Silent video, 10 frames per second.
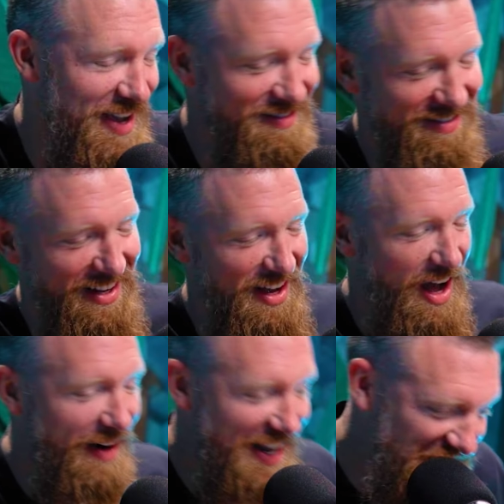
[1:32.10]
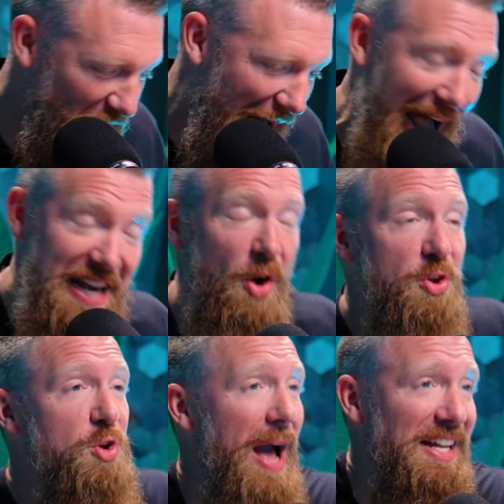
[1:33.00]
man. All right, so I know
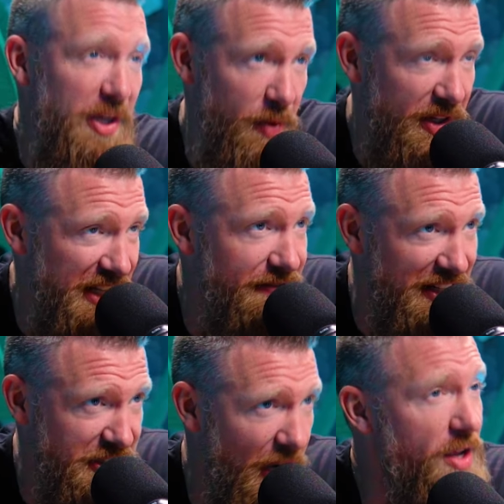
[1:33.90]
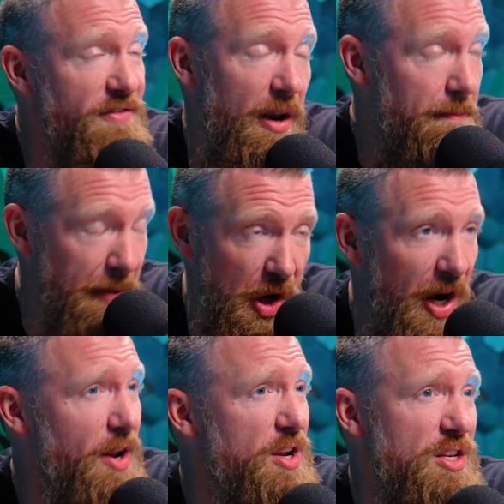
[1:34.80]
you as a real estate investor. I know you've done B R R R R.
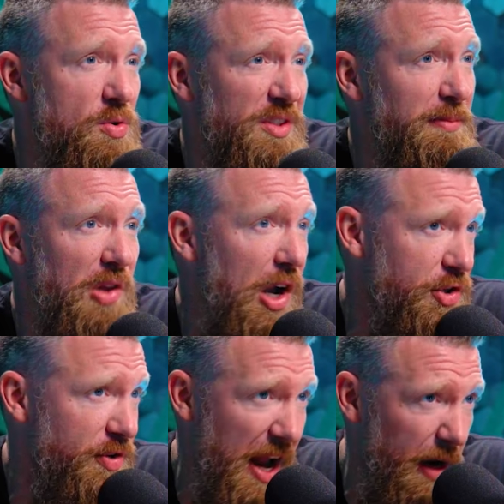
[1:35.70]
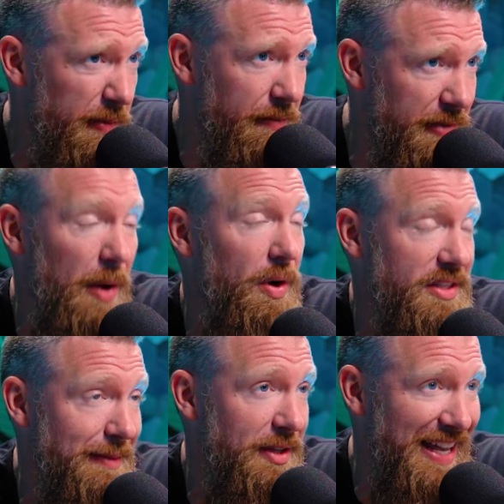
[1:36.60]
I know you do some luxury Airbnb. I want to
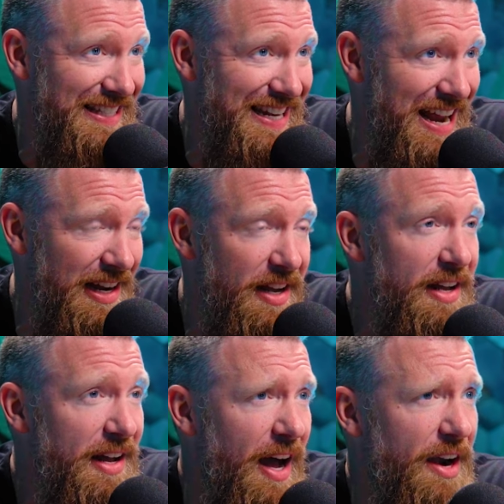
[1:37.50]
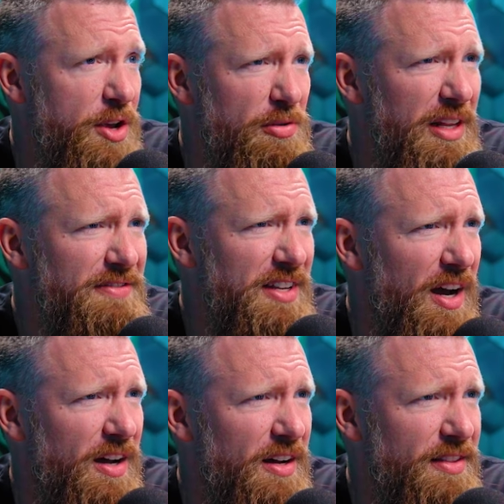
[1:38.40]
talk about that today. I know you lived
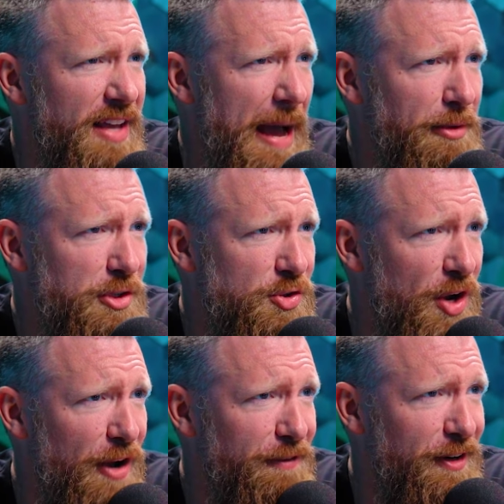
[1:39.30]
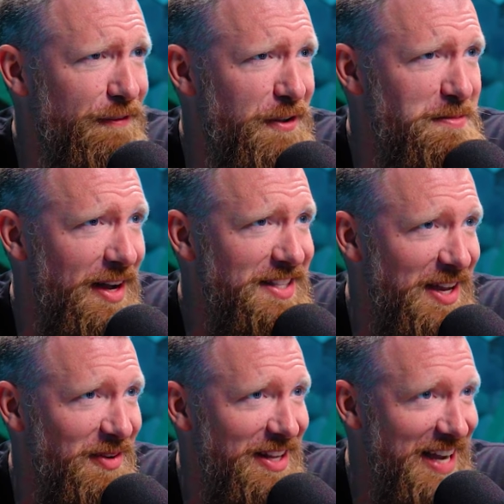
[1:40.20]
on the Appalachian Trail for a few months. I
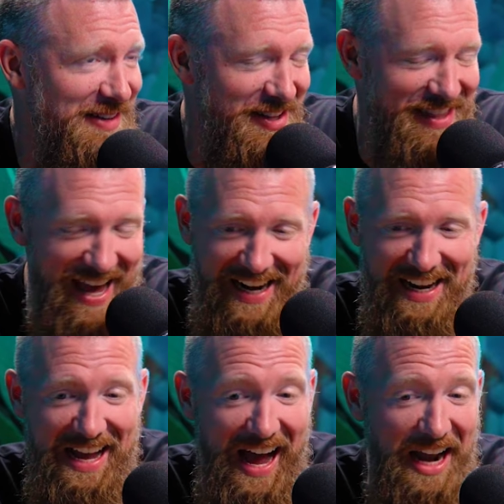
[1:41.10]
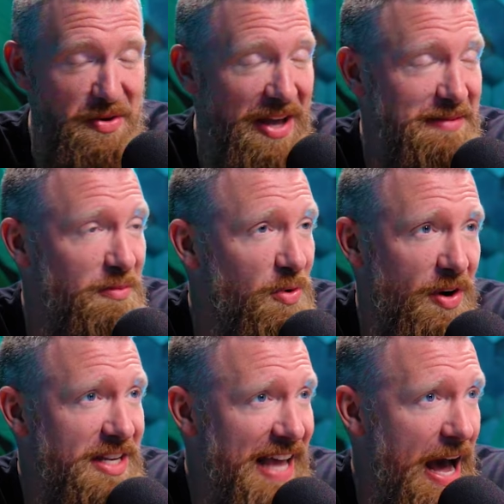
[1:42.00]
want to talk about that. I know you had some
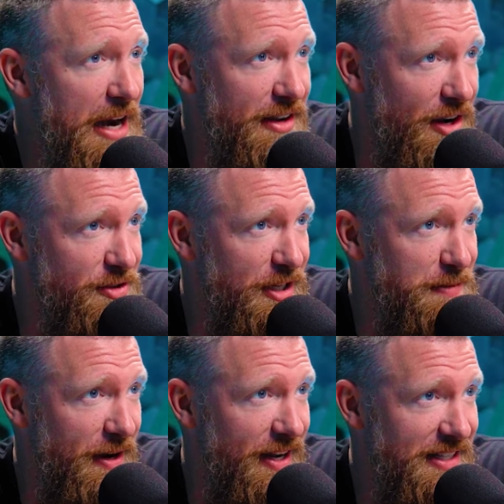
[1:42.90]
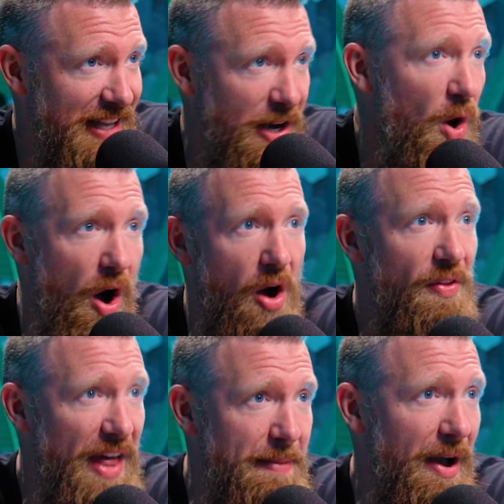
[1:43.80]
crazy out-of-country experiences. I know all
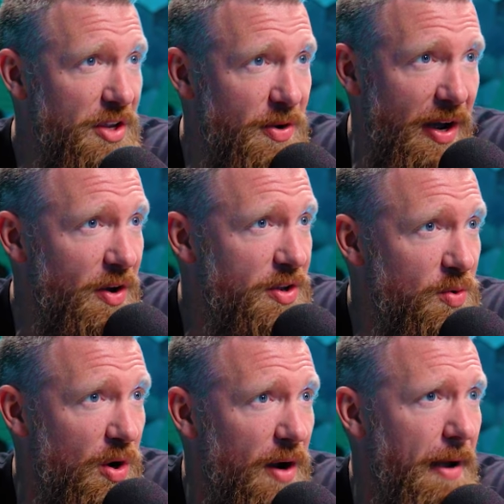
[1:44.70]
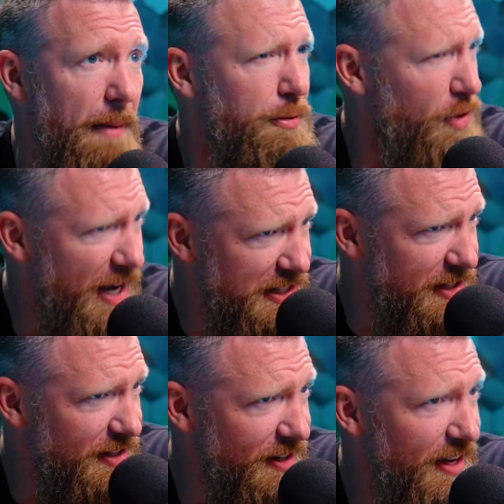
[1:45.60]
that about you. I know you were an
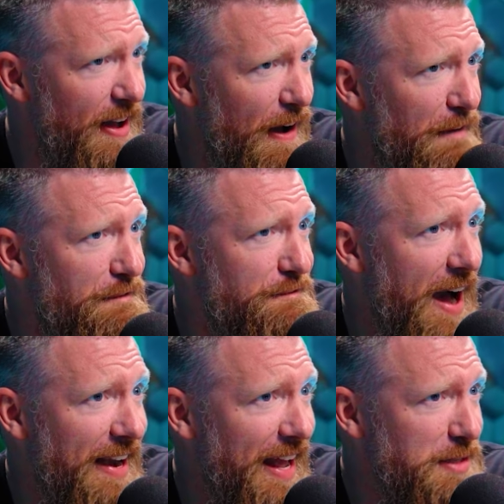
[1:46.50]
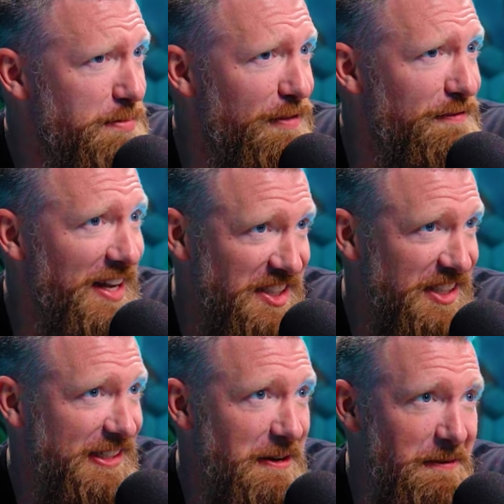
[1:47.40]
appraiser, a finance
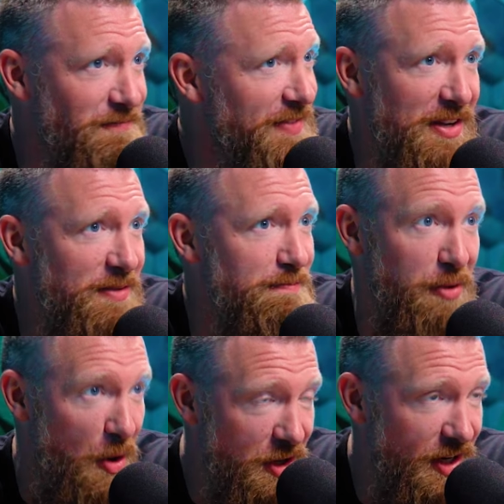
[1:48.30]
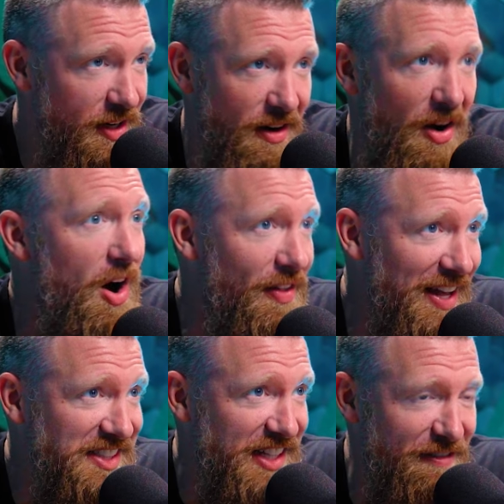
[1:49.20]
professor, broker, all
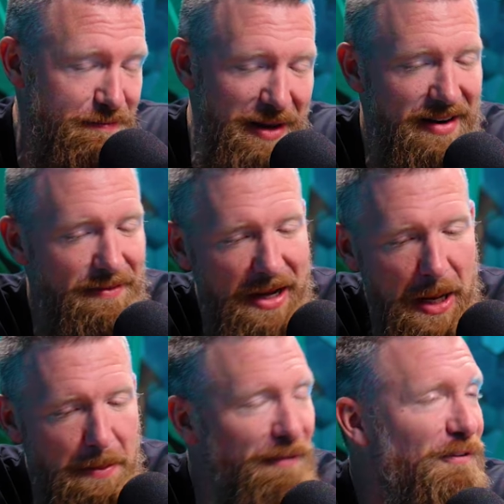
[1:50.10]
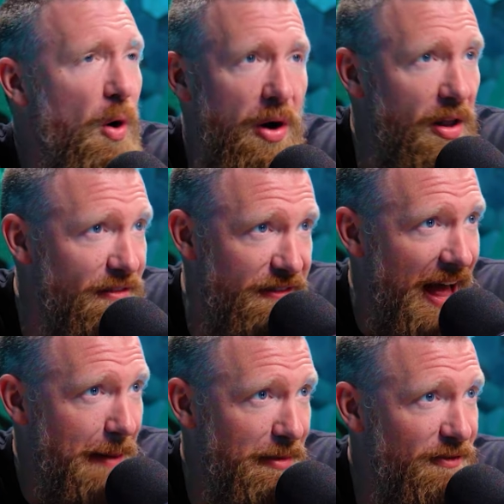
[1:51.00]
that stuff. But before all of
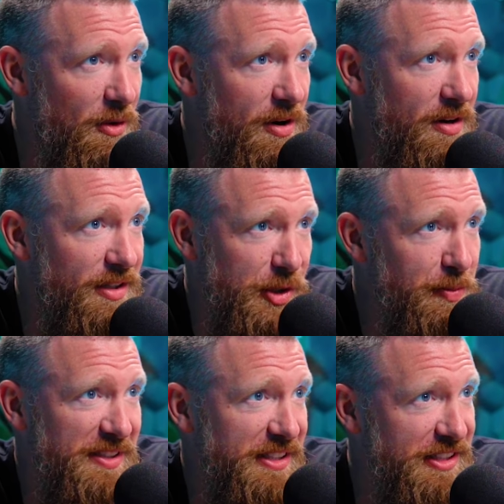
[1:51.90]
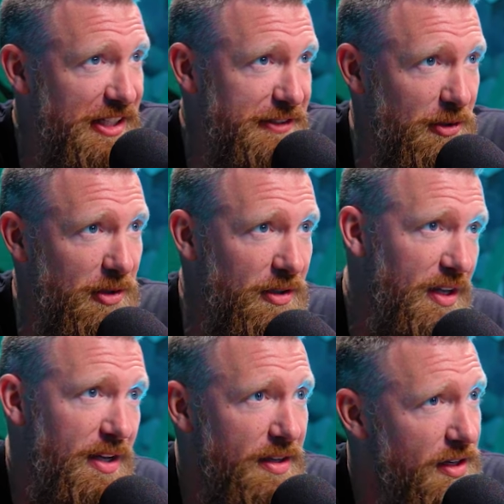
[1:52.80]
that, before super successful,
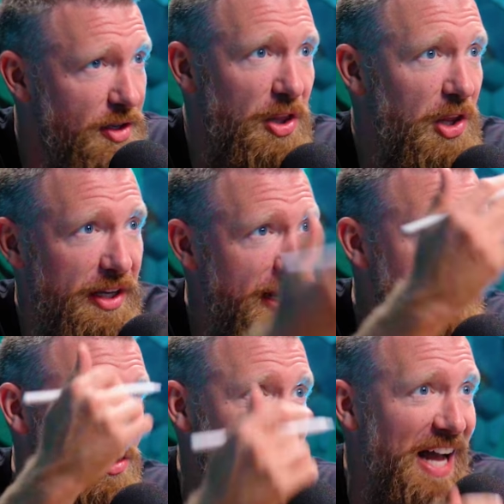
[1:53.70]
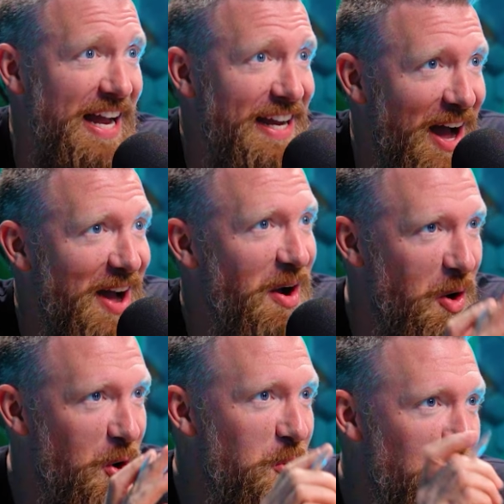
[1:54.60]
good-looking Josiah,
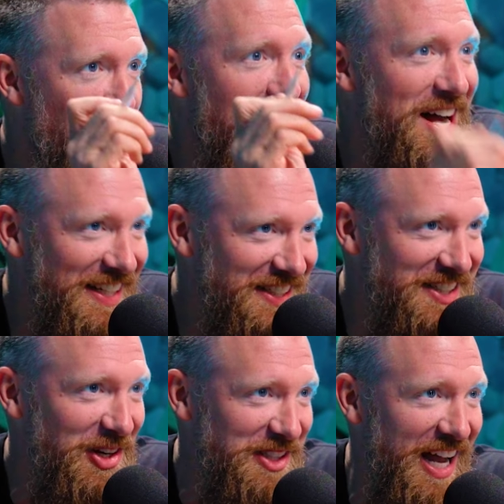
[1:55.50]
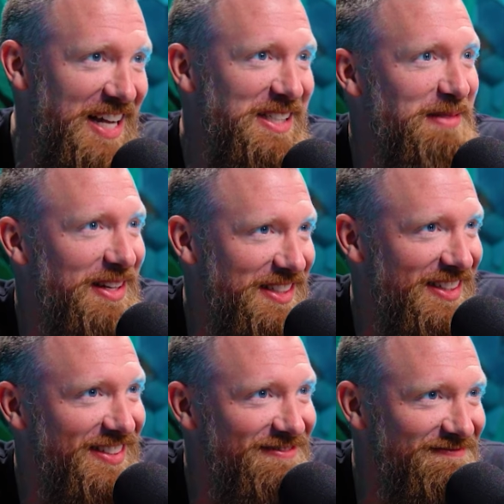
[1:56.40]
who was Josiah
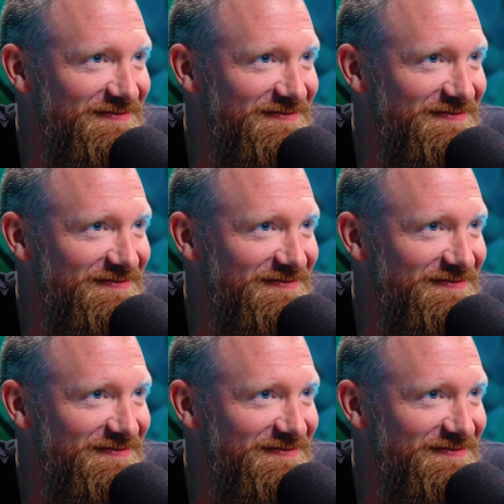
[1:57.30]
Smelser?